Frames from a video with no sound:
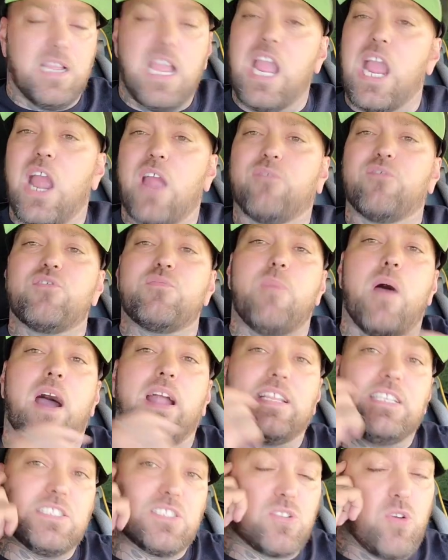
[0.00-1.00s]

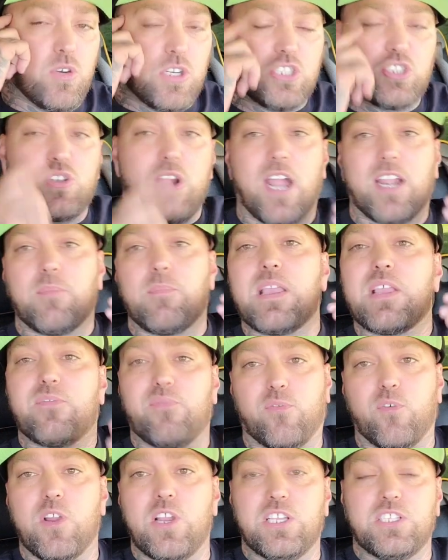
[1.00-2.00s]
Everybody is going to try to make
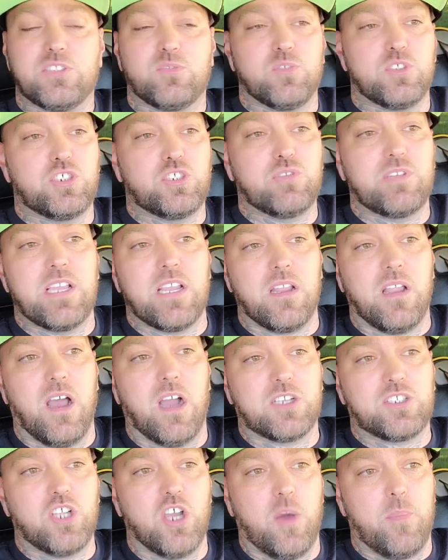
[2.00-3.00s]
friends once you get
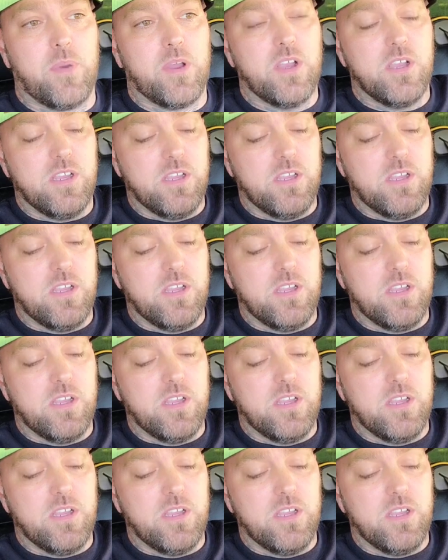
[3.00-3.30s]
locked up.